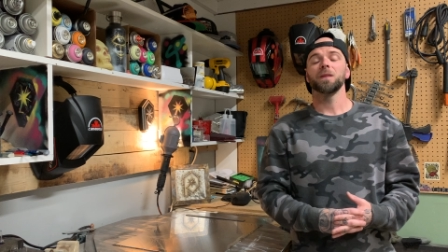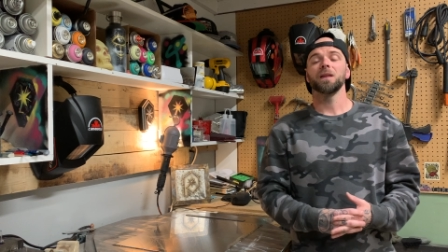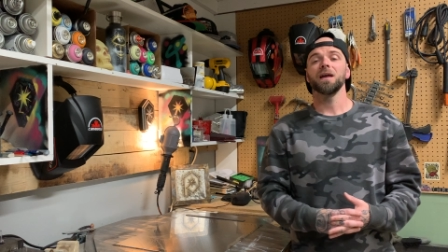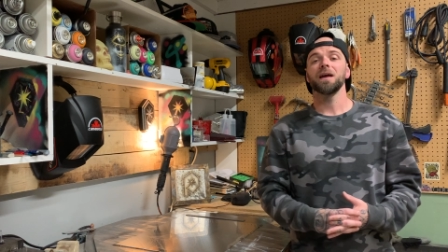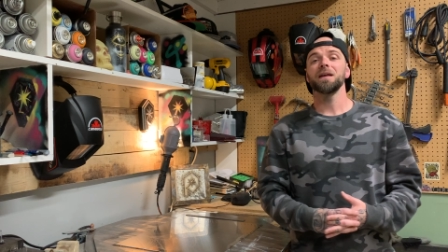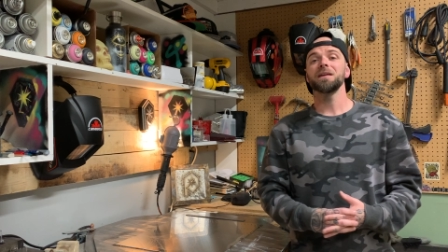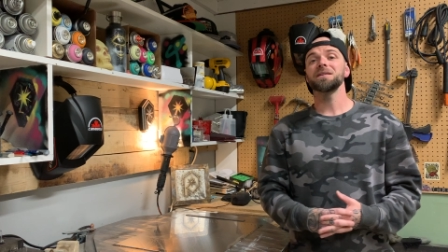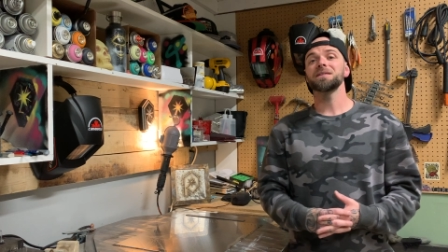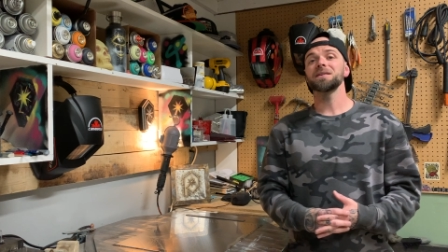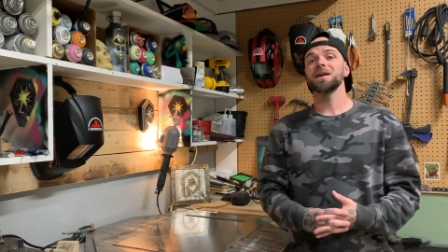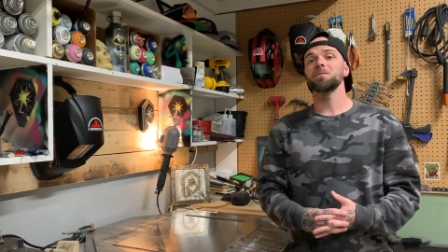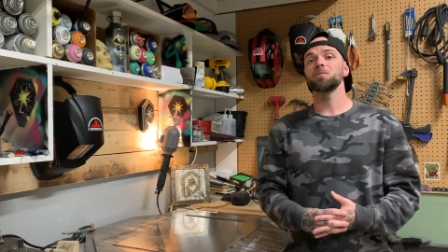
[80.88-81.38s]

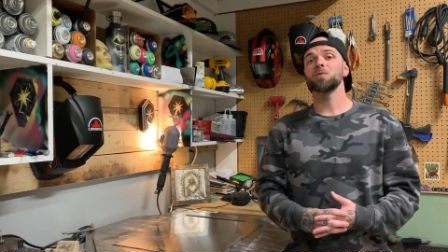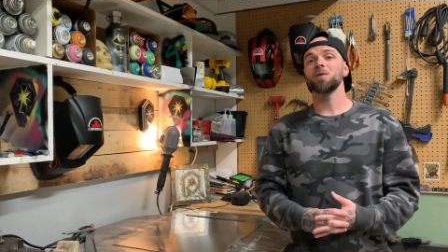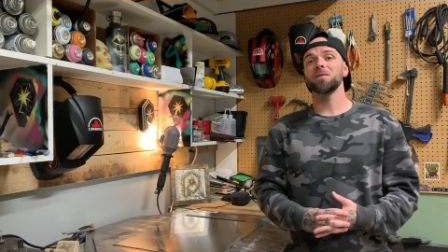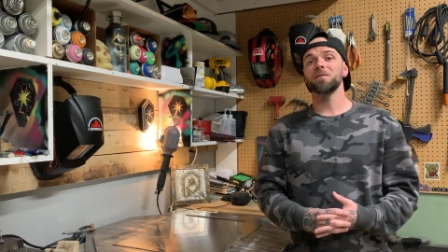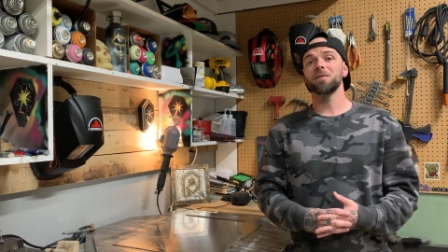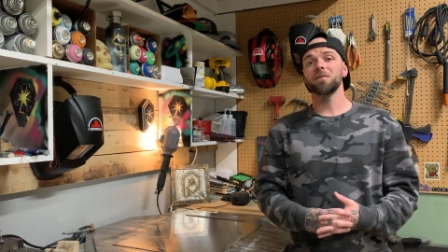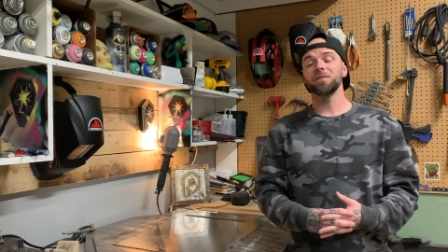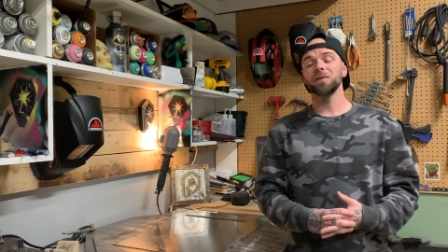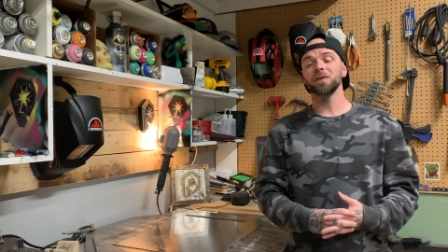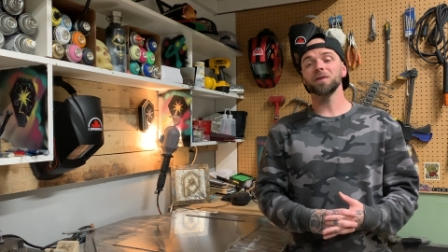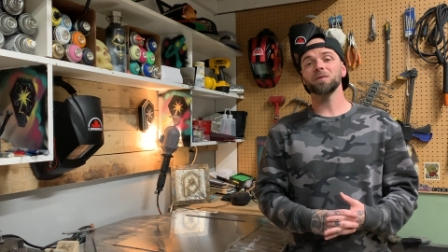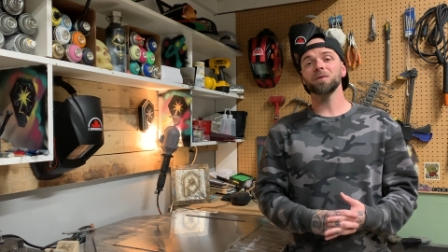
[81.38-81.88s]
Anytime you have
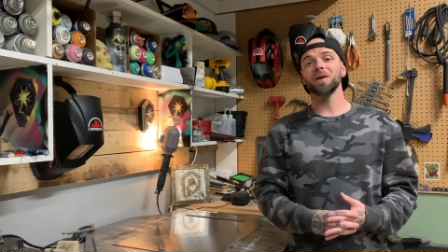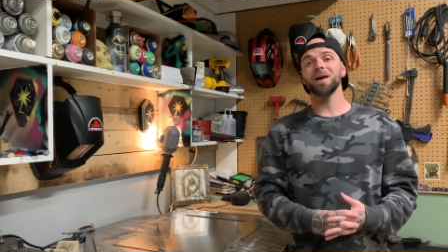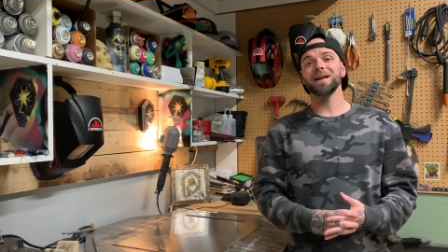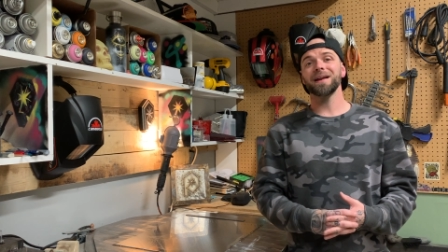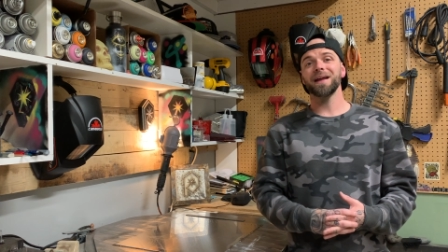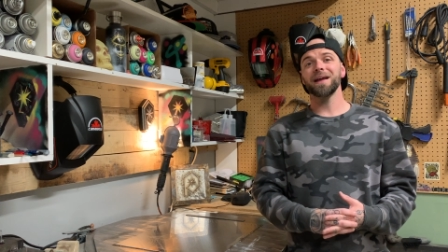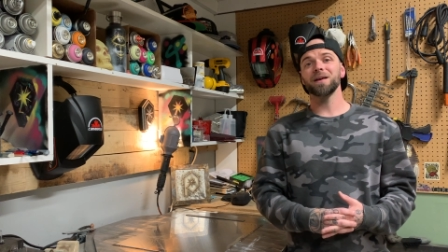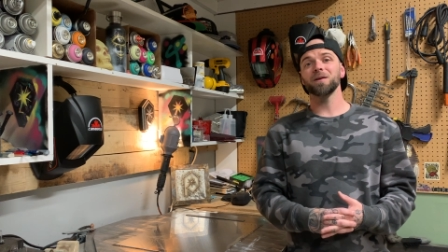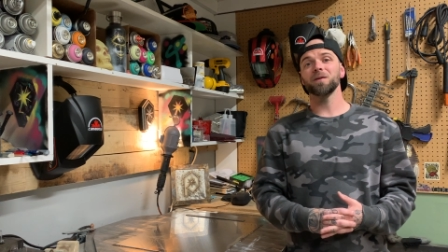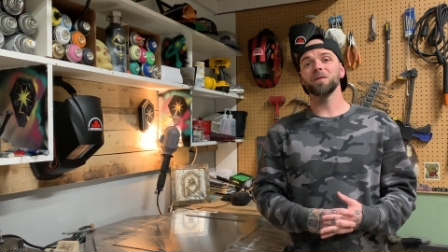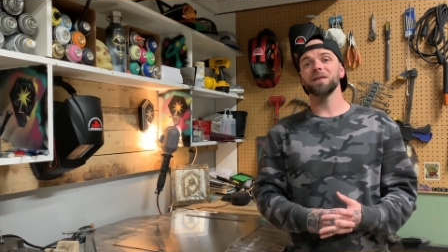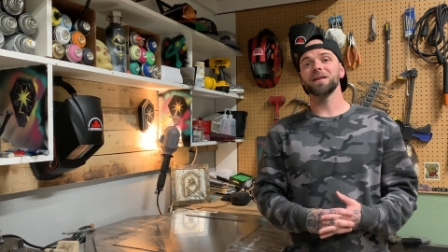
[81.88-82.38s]
a filler rod
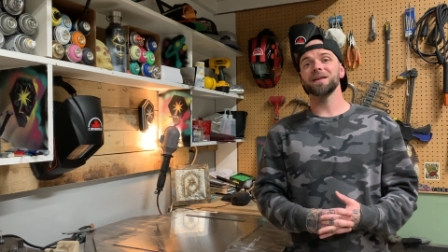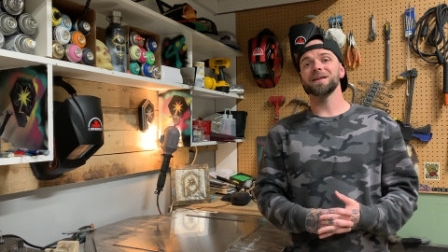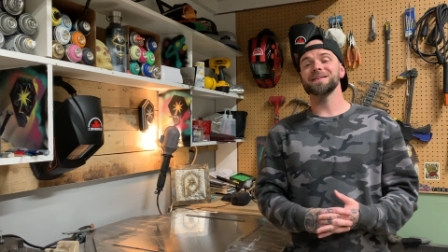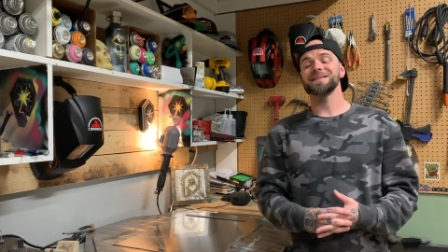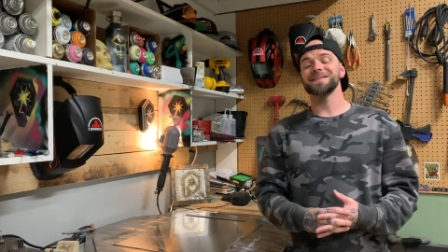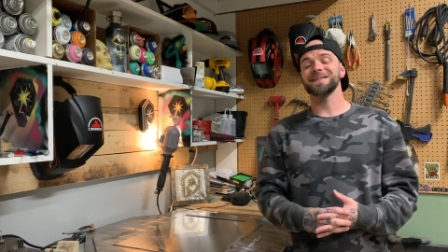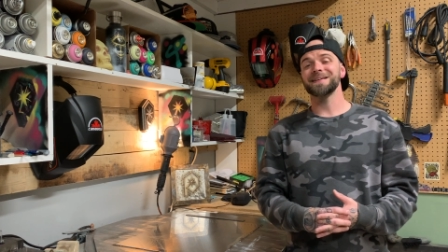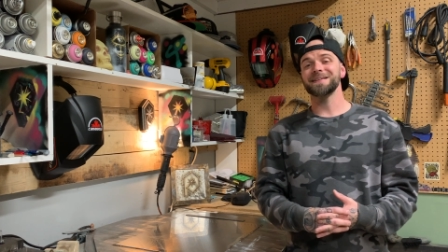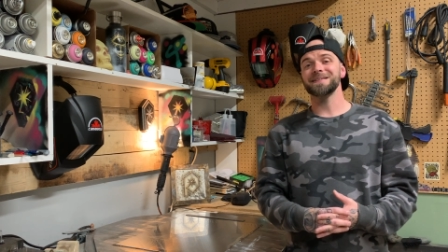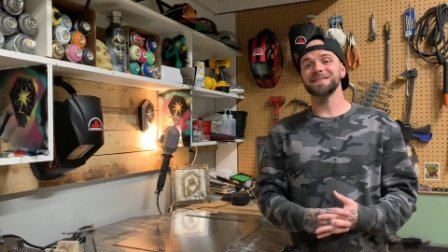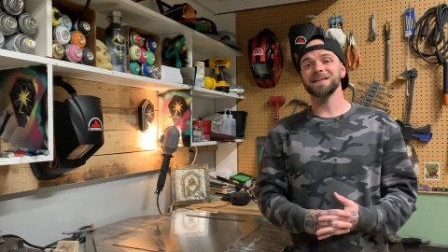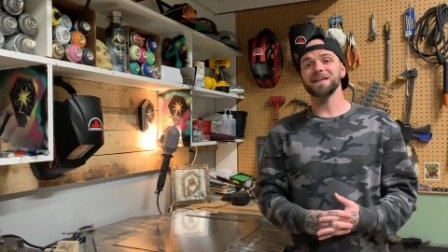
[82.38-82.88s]
angle that
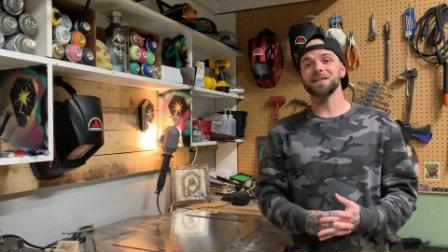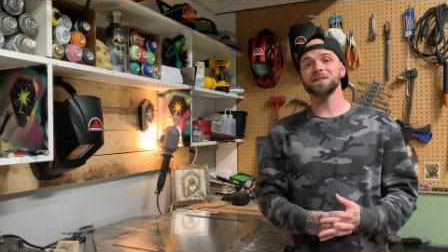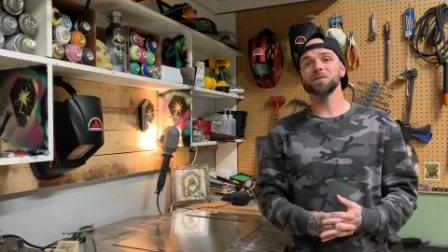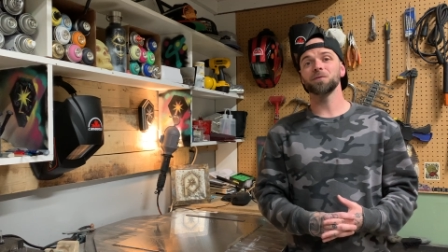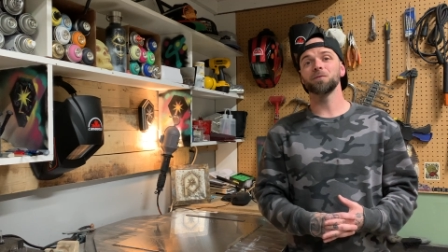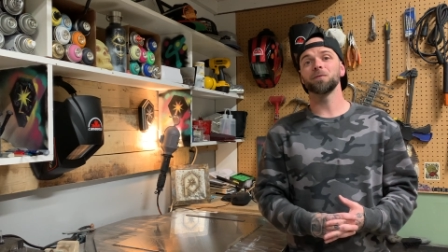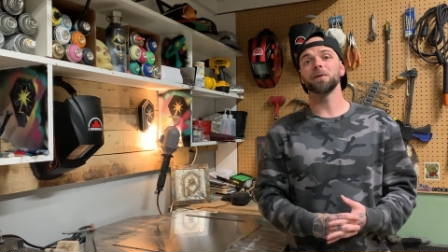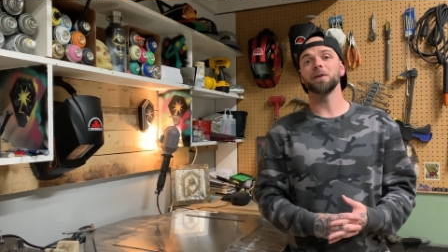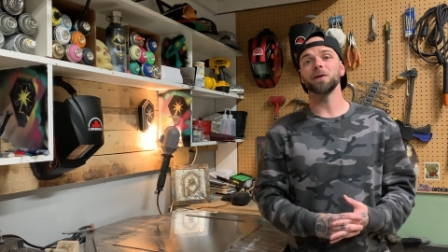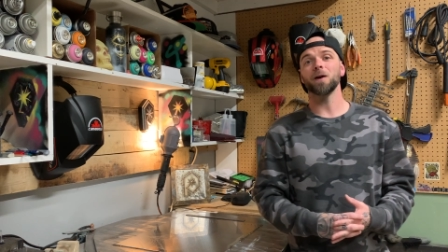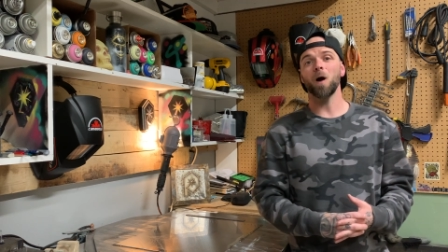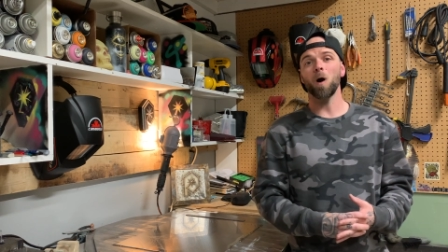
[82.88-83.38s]
is
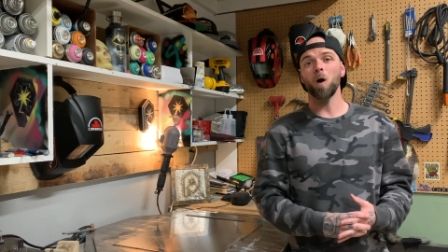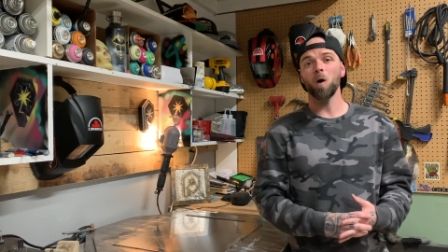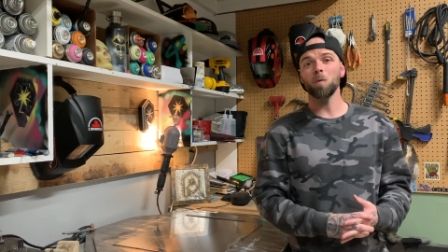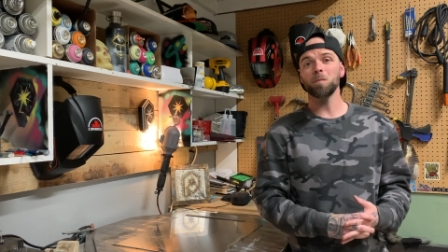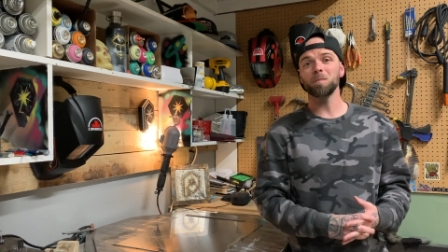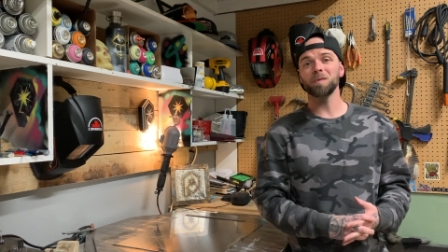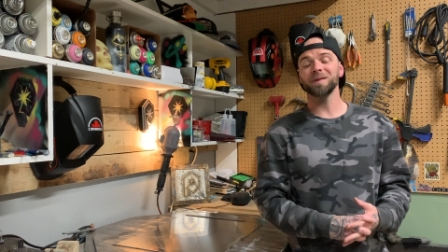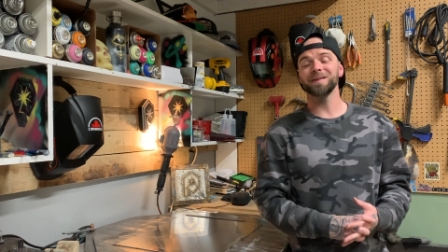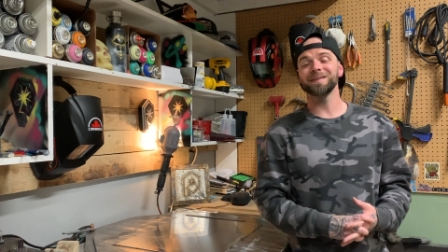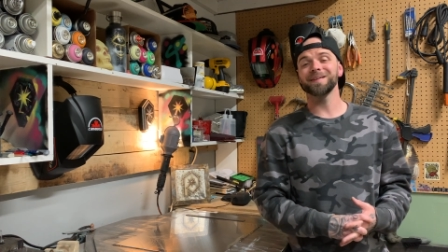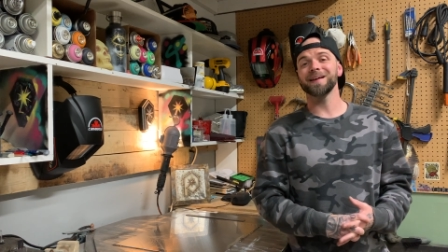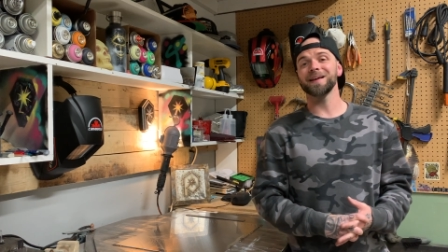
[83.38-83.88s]
excessively
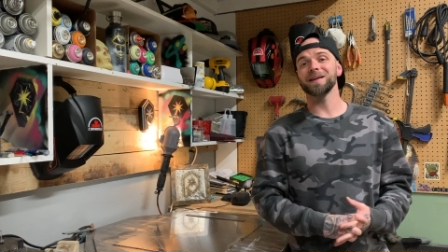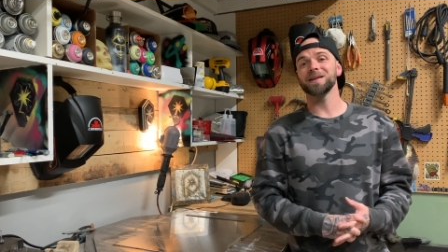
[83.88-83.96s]
open like